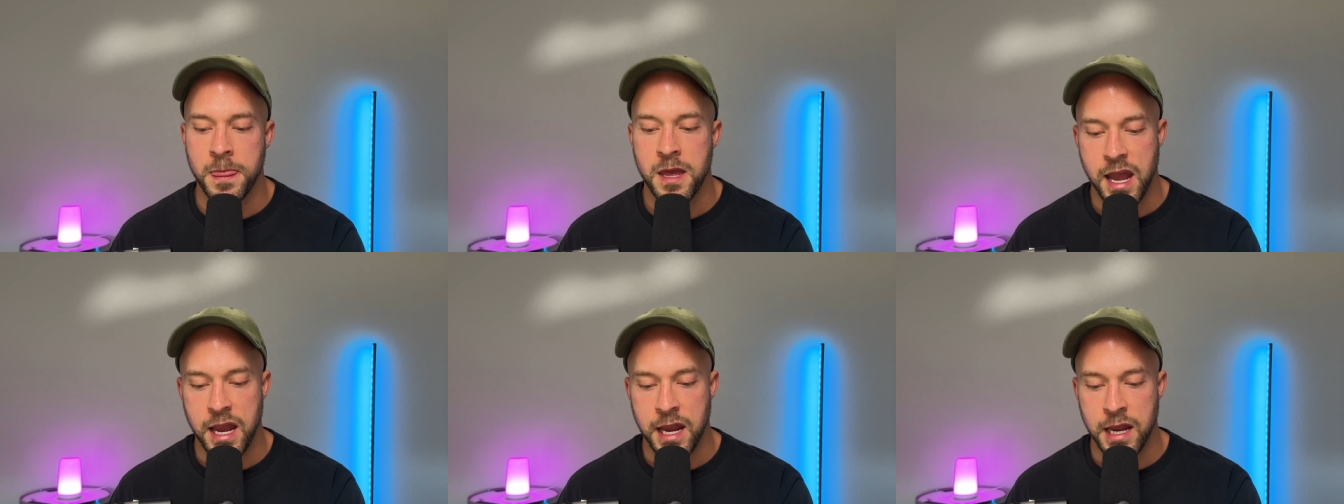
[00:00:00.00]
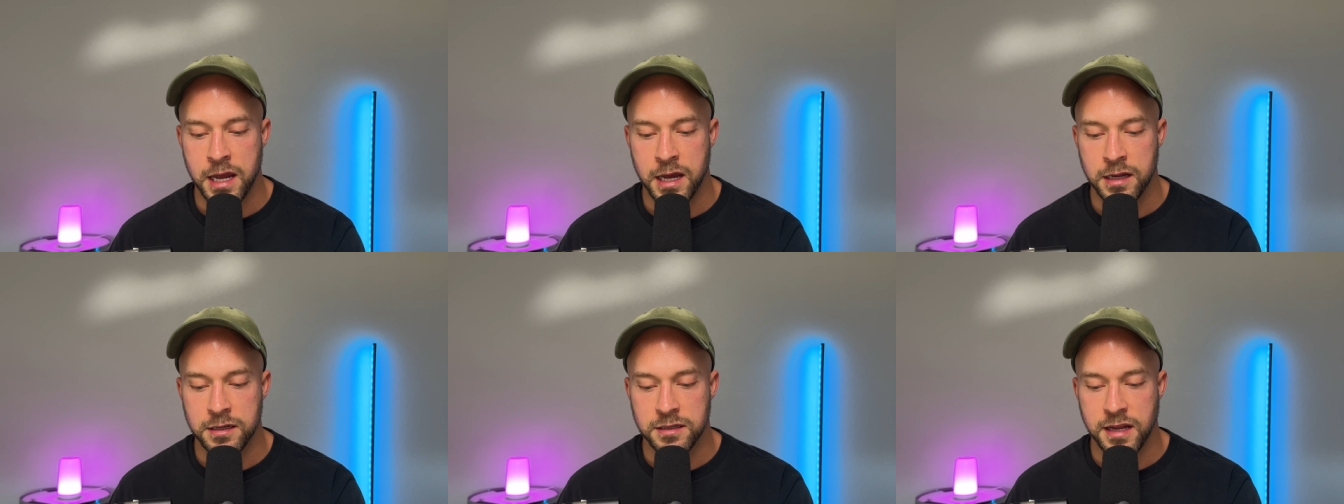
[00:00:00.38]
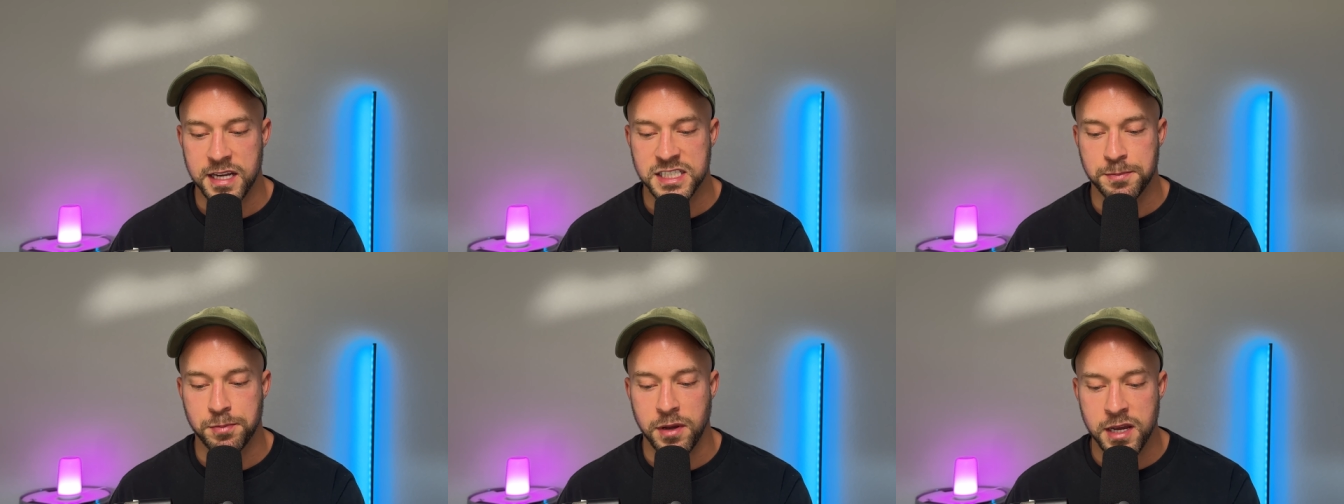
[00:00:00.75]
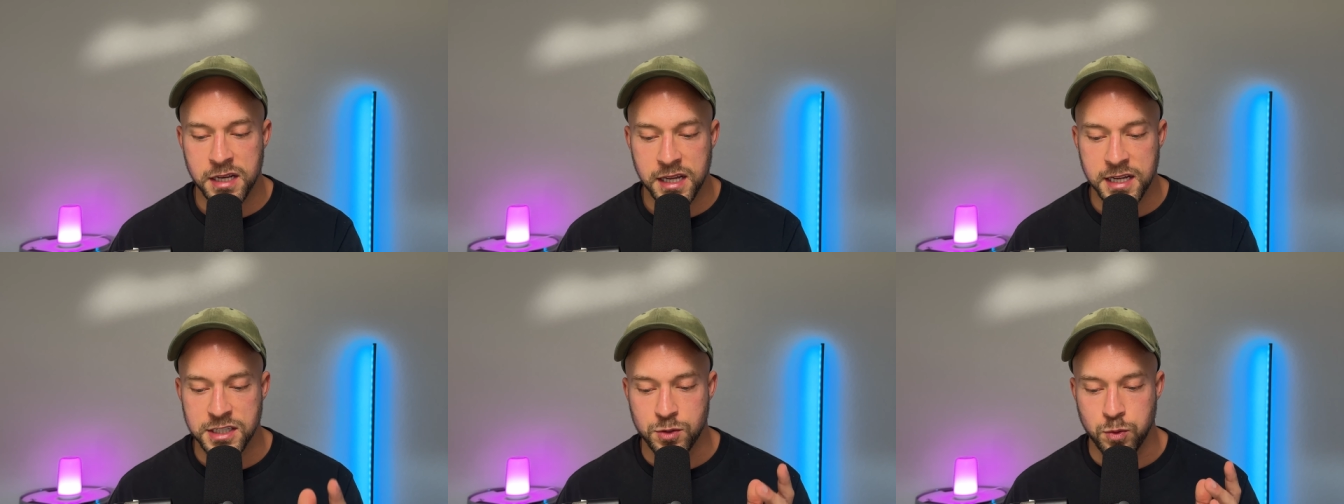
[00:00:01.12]
and explain
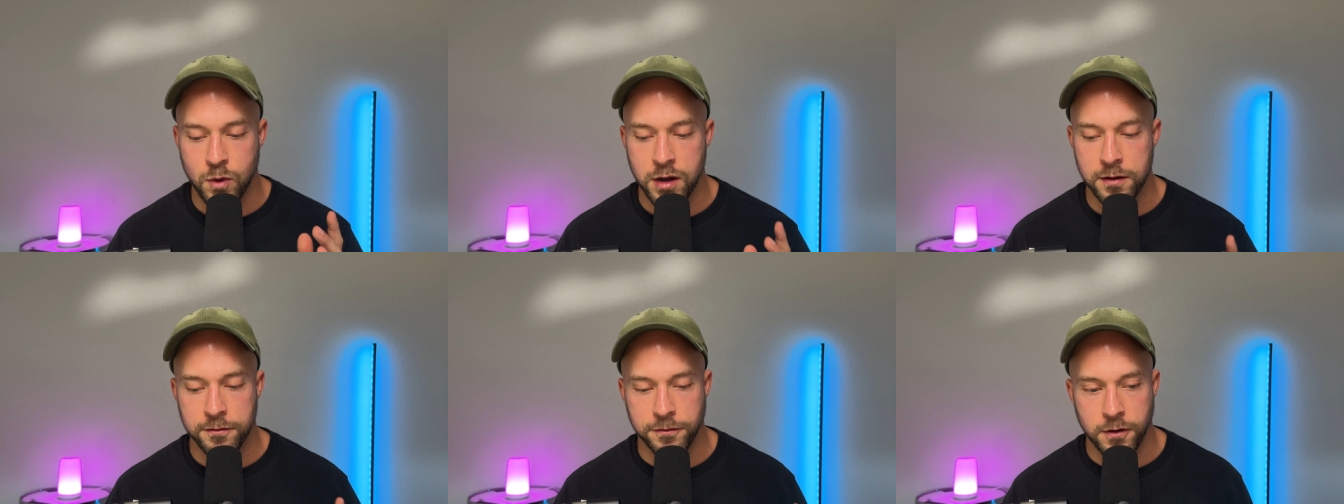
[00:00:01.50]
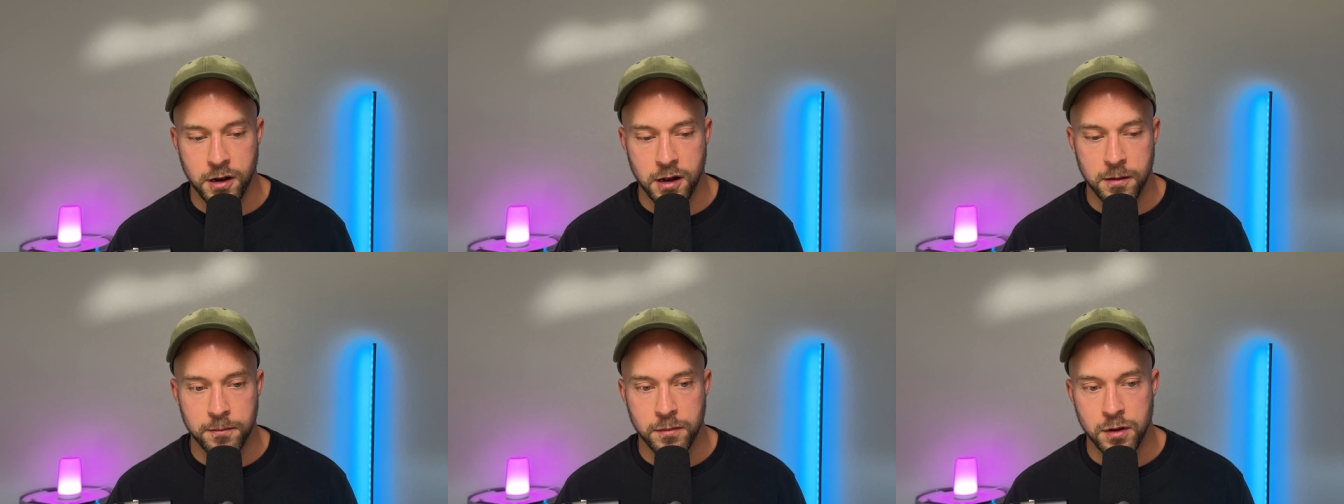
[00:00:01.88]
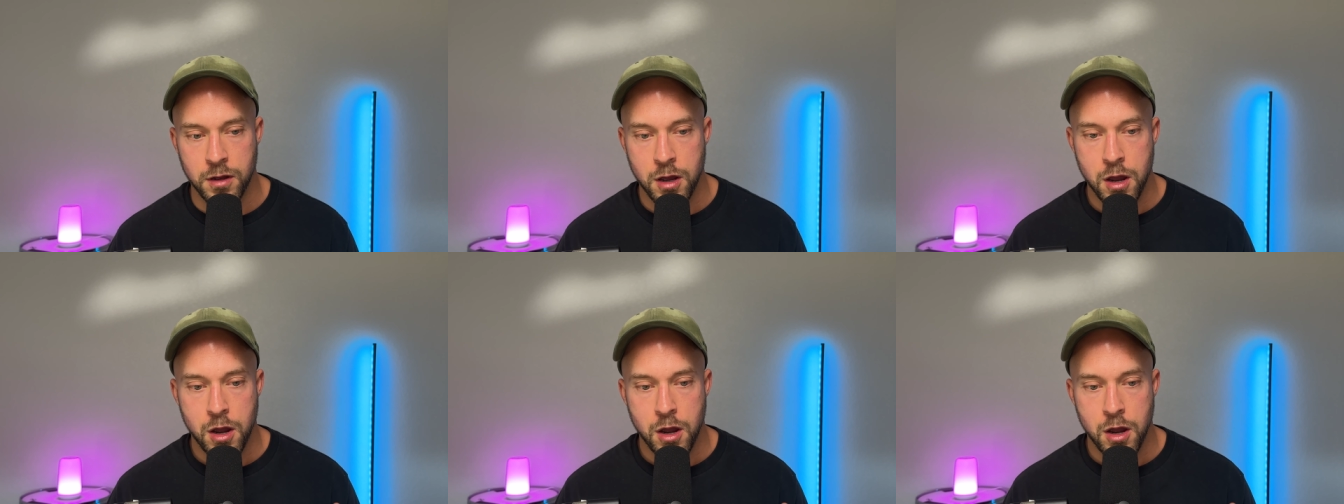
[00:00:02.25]
each one from